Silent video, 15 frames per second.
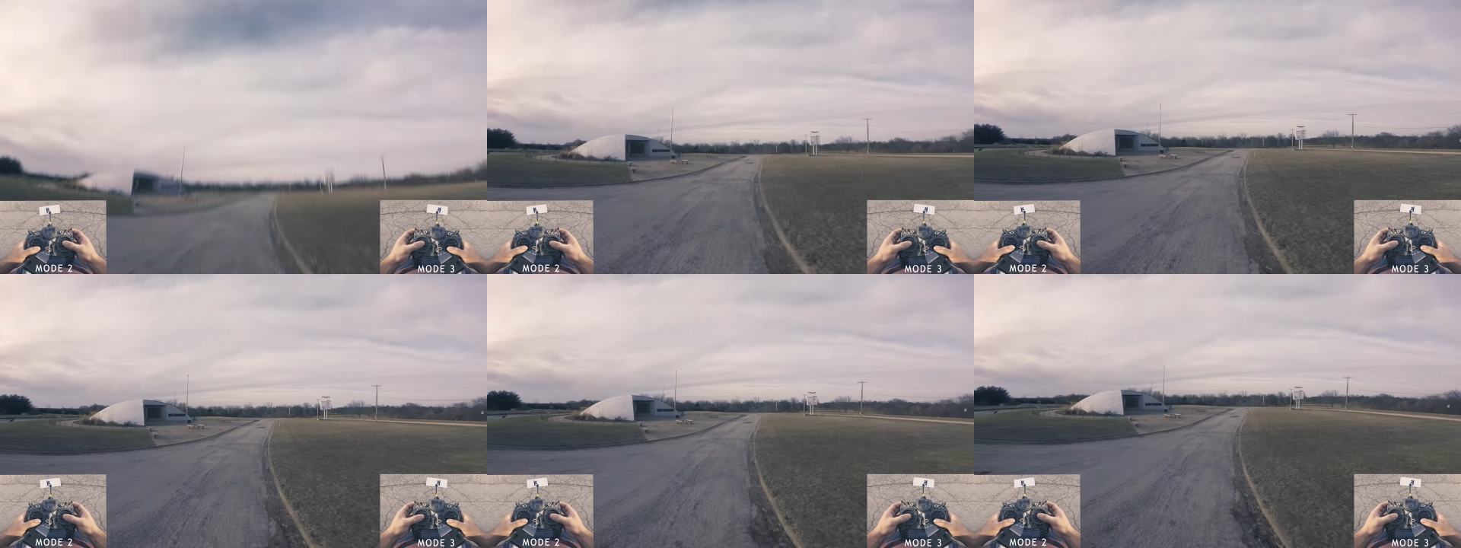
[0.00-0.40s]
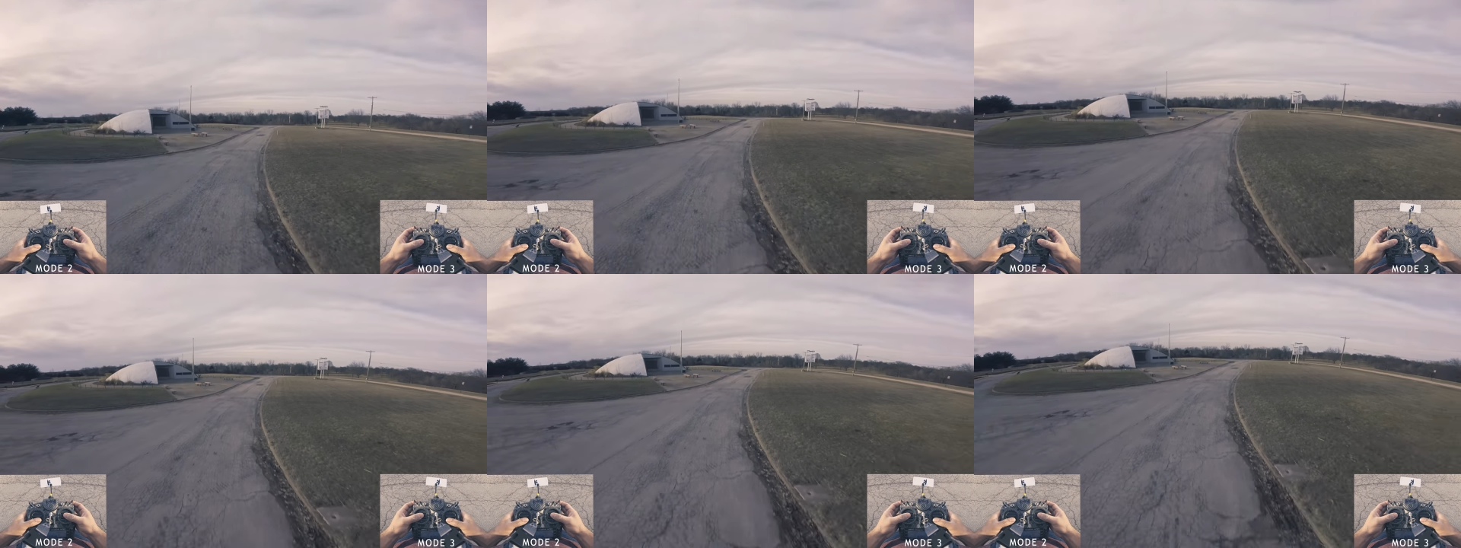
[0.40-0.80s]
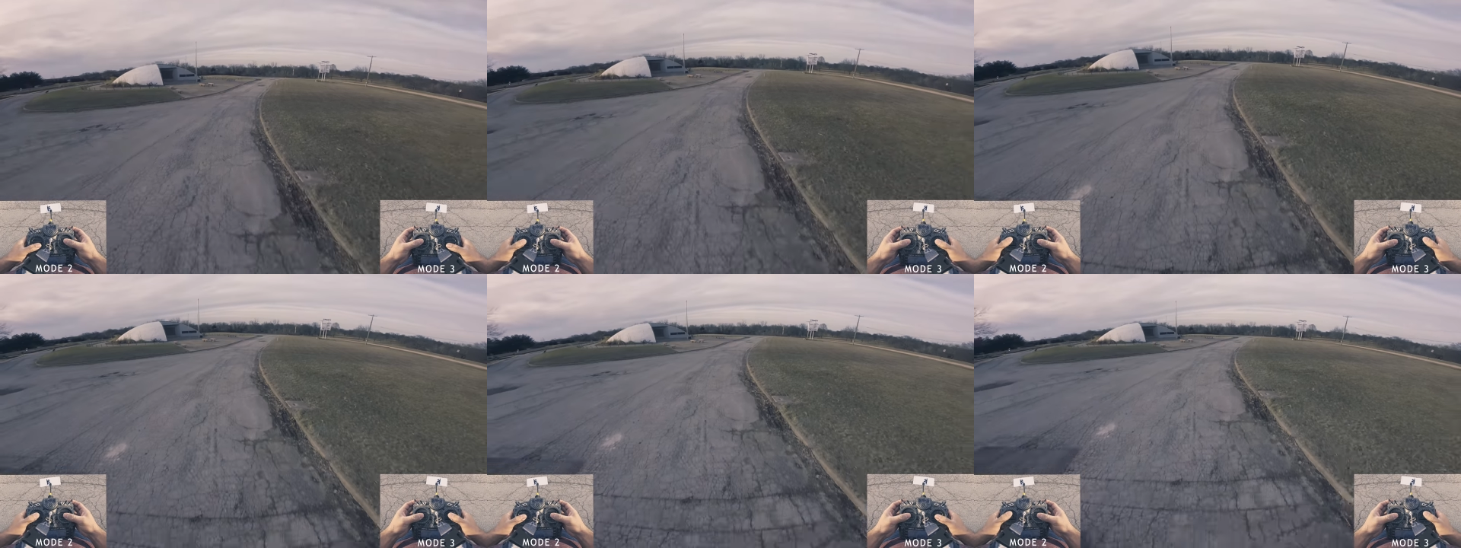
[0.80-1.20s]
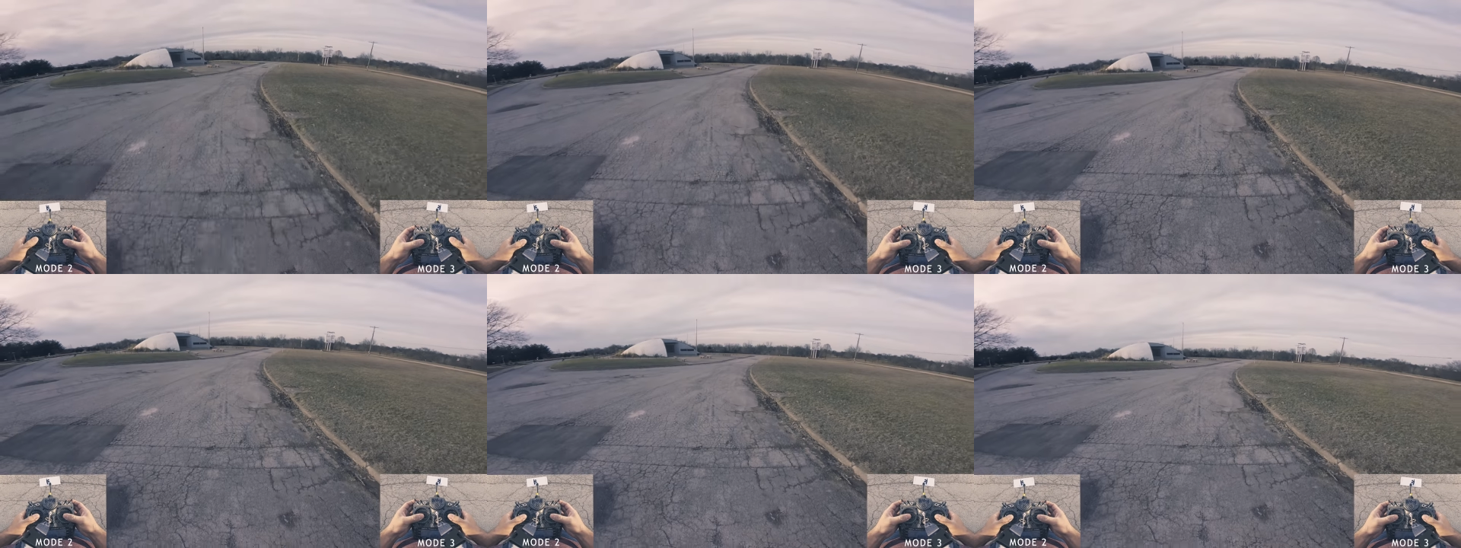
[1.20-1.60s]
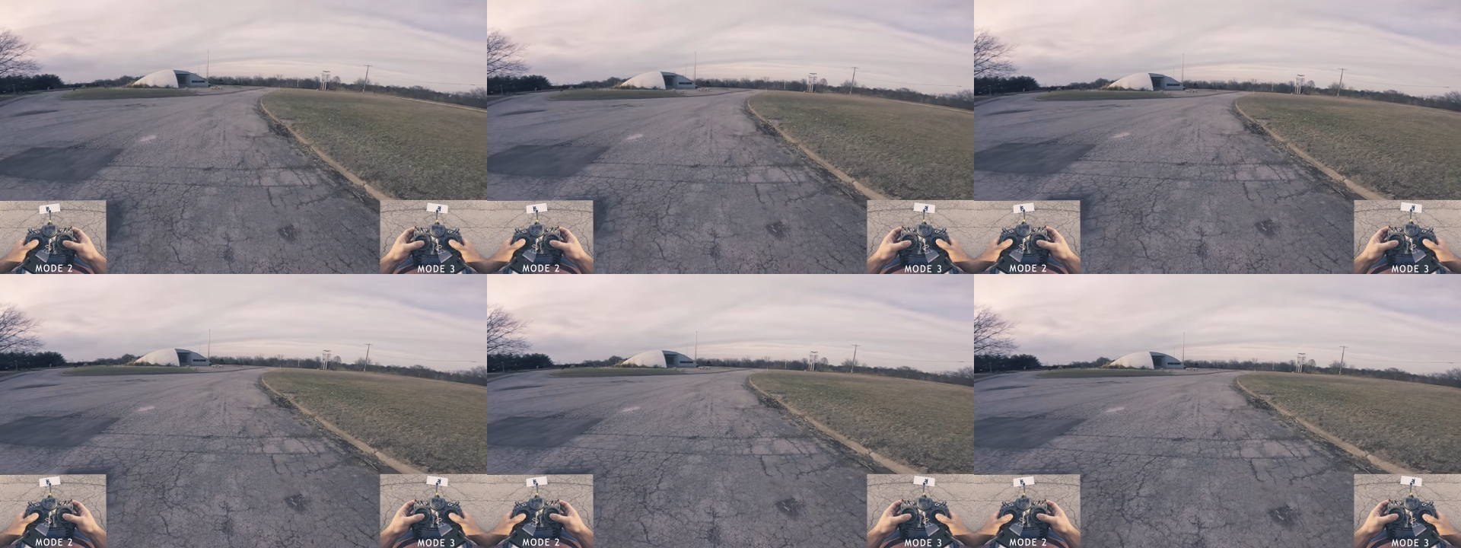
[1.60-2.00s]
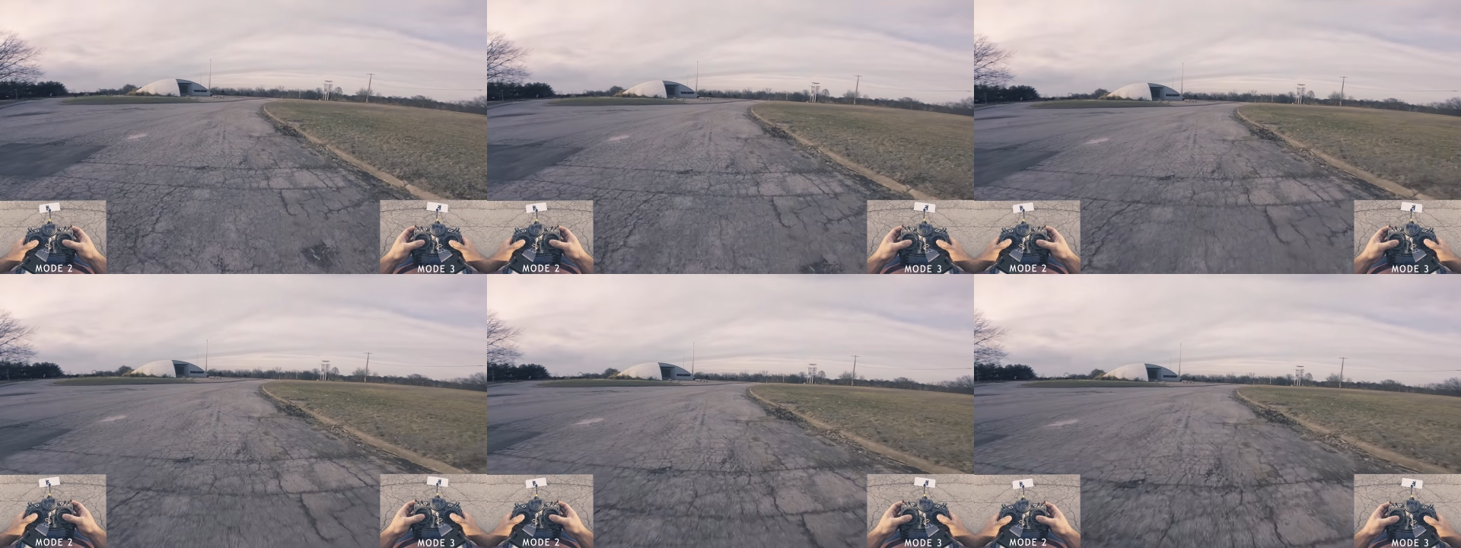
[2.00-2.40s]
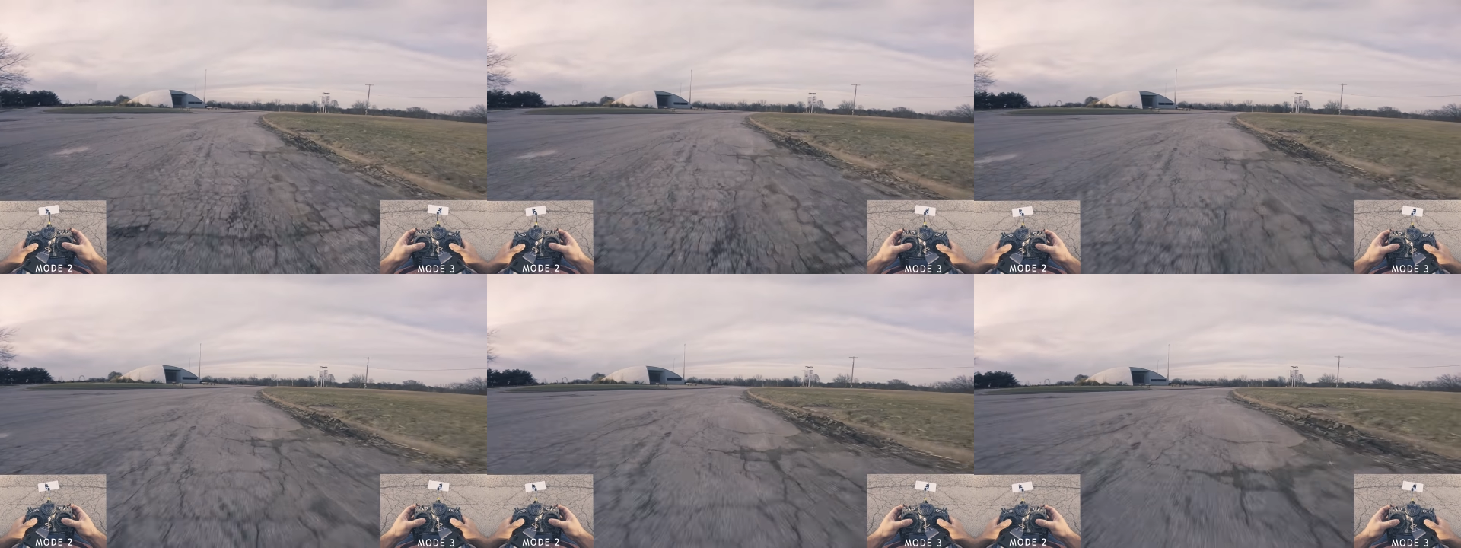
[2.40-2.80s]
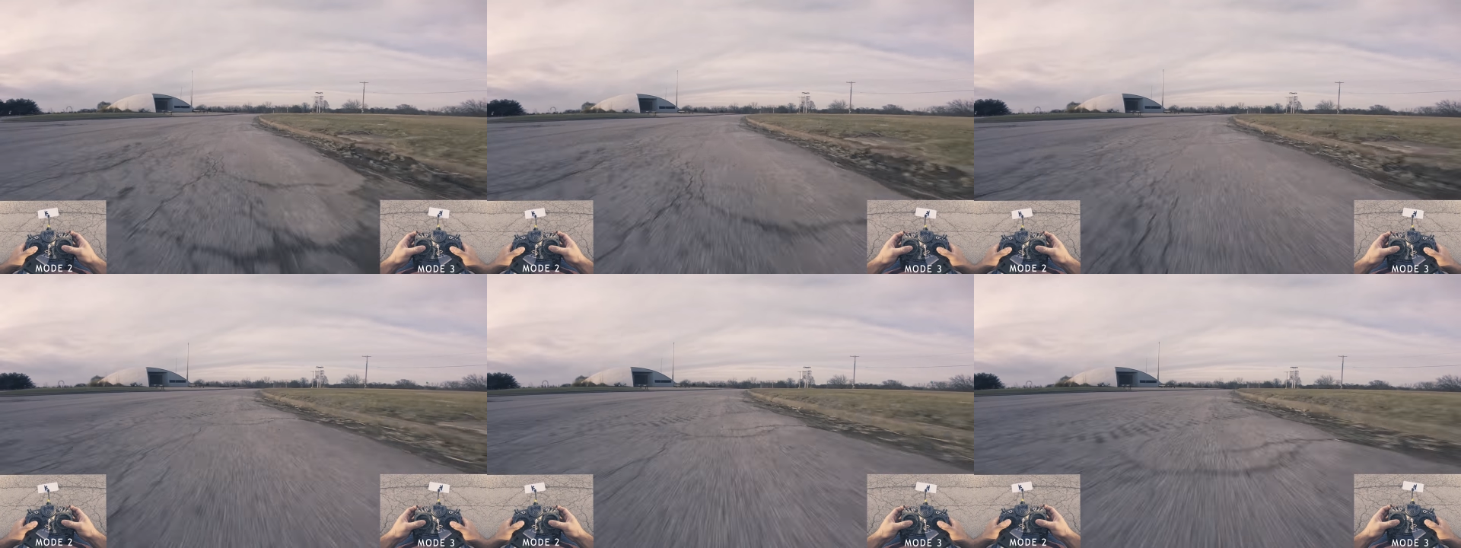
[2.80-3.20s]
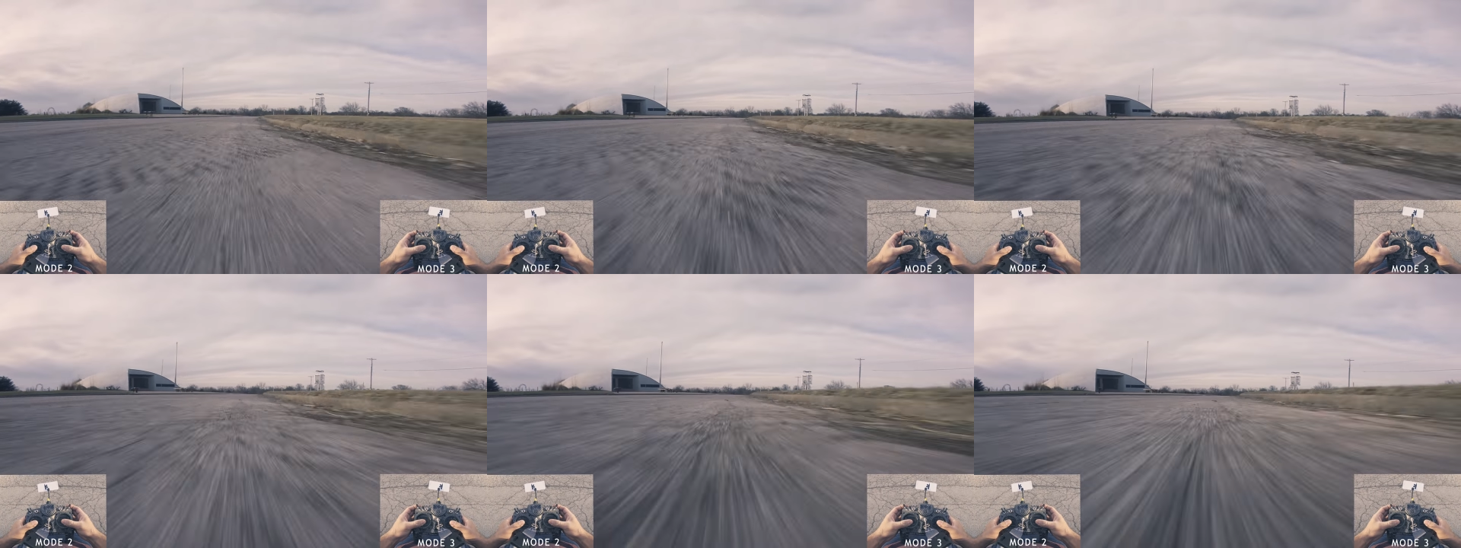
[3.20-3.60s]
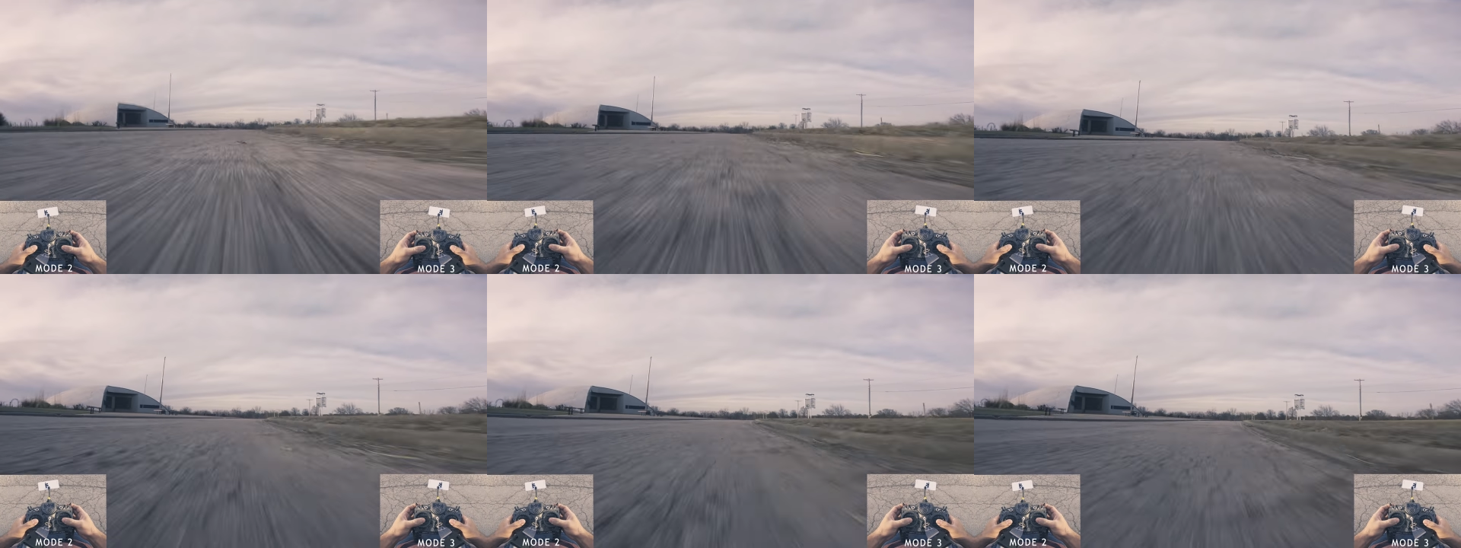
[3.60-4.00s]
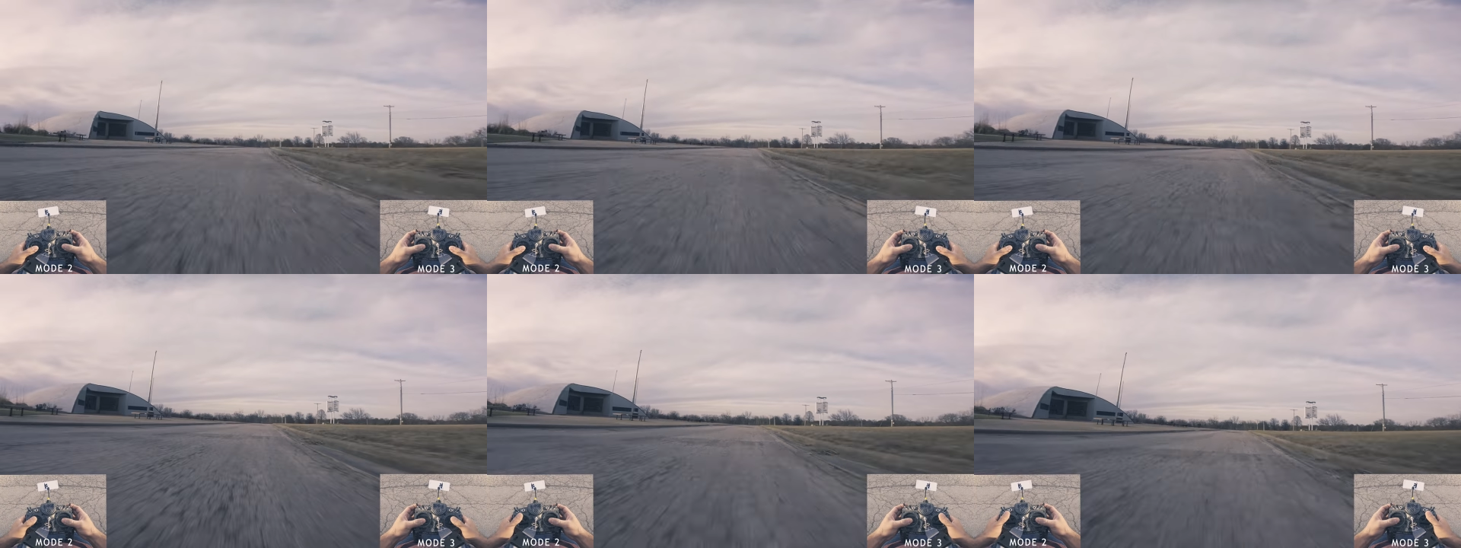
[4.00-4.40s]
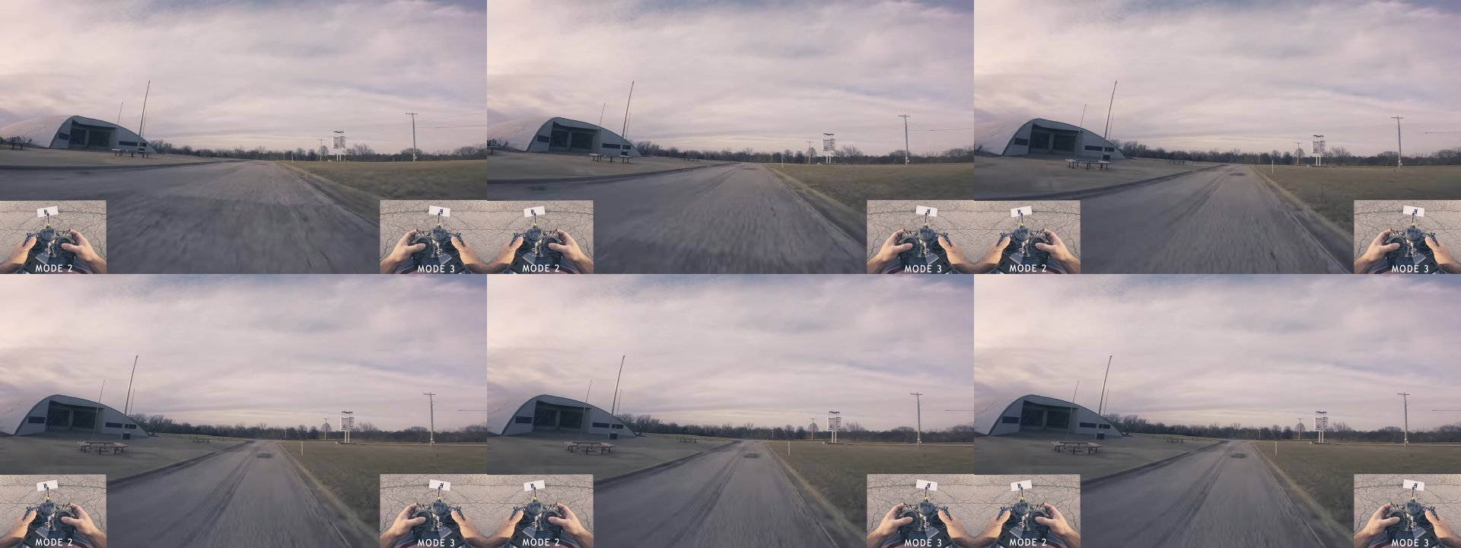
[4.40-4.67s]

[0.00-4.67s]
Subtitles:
Nobody's mouth can be seen.